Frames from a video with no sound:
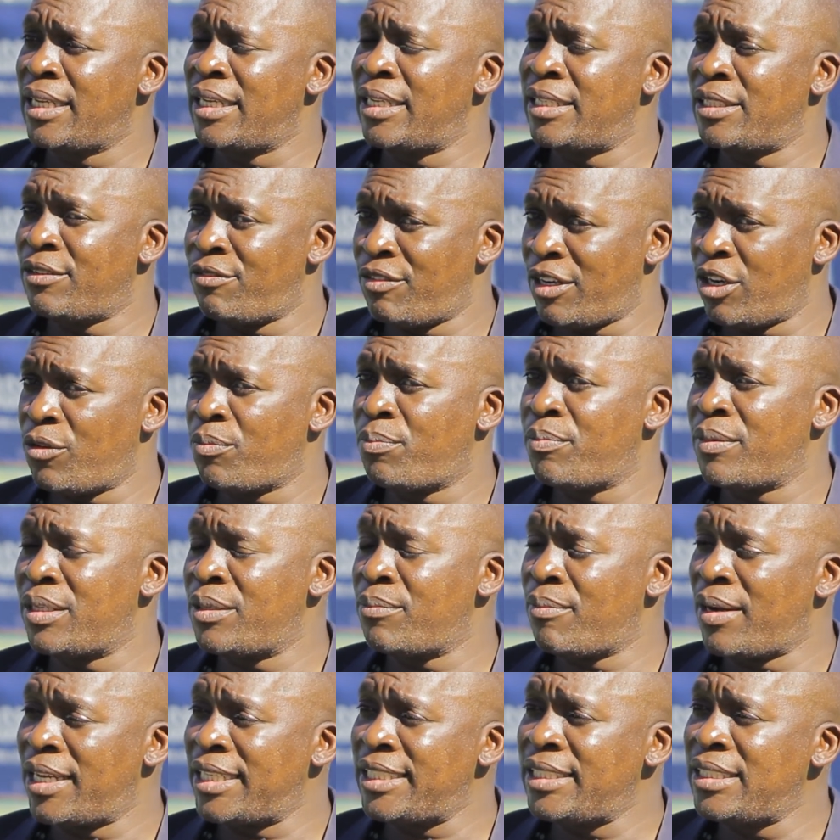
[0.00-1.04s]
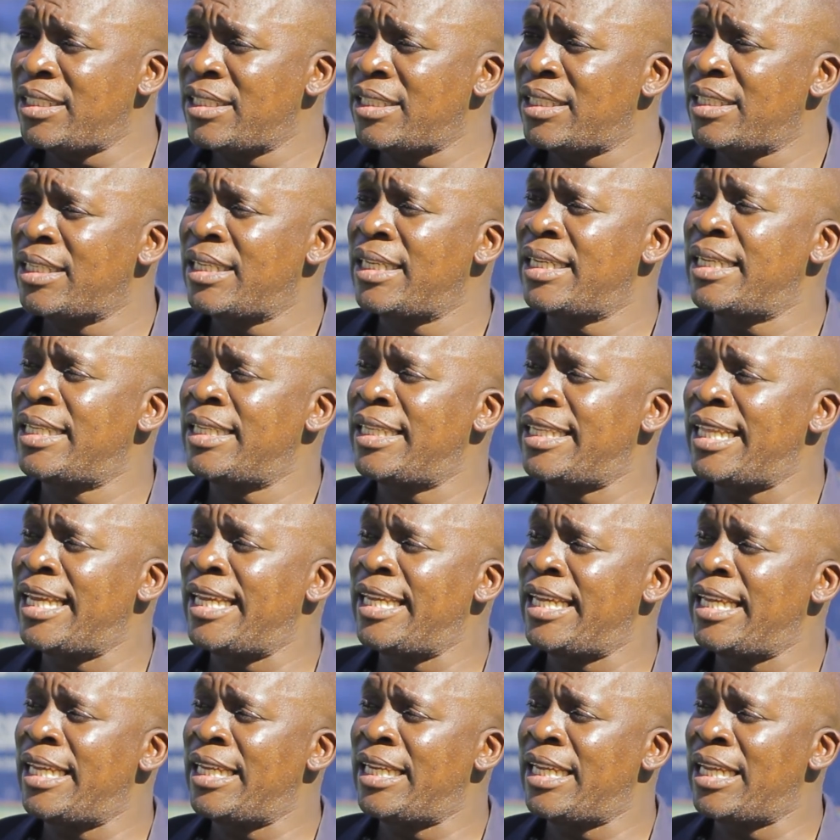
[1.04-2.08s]
the development money,
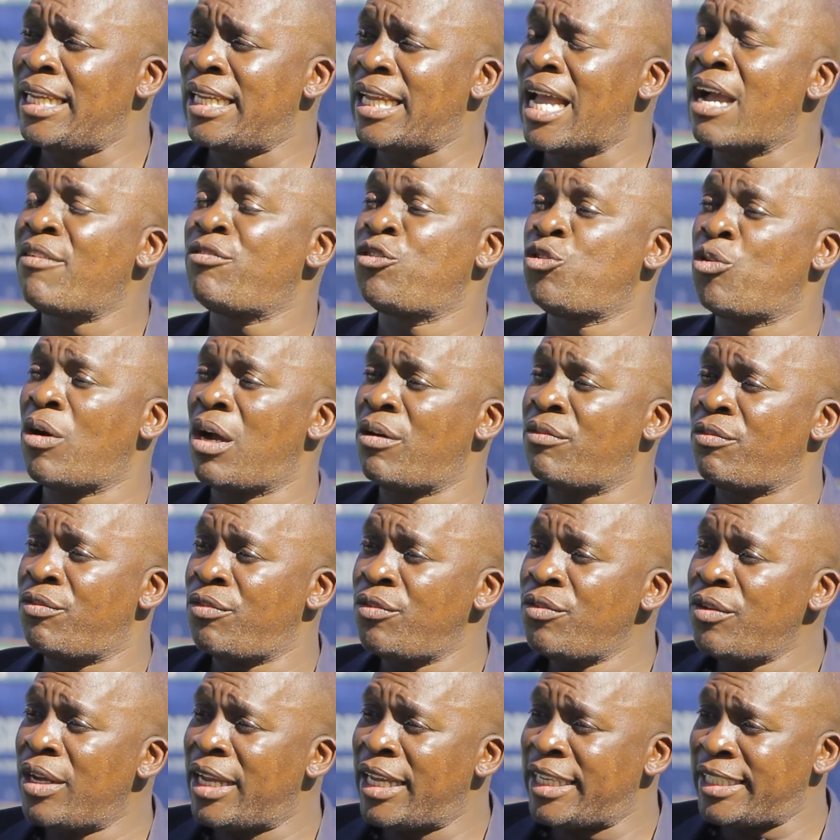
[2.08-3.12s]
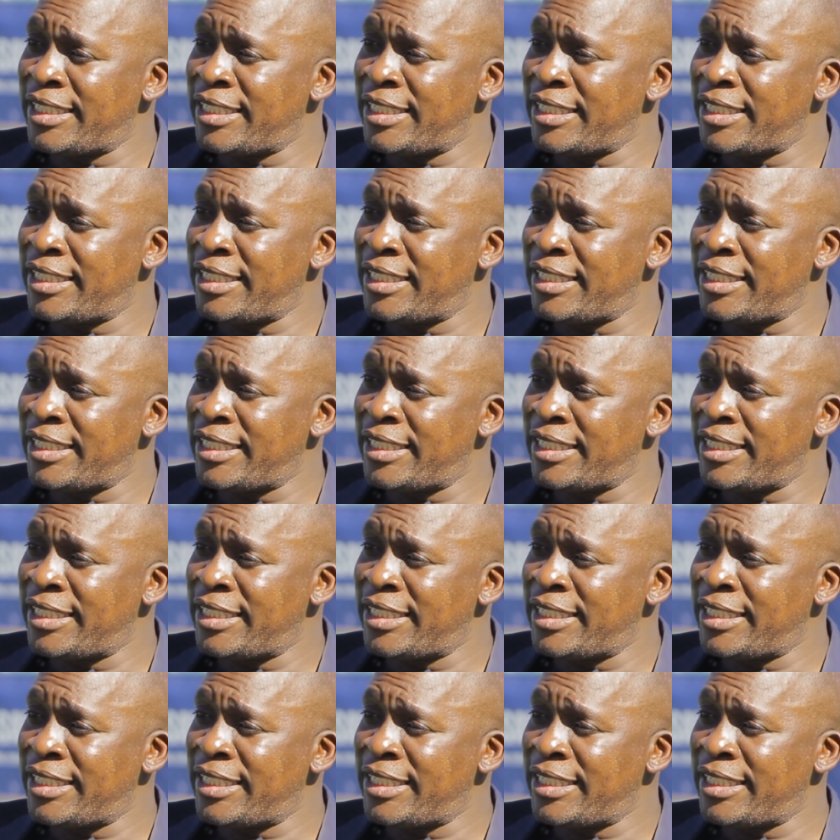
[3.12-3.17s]
they have to have a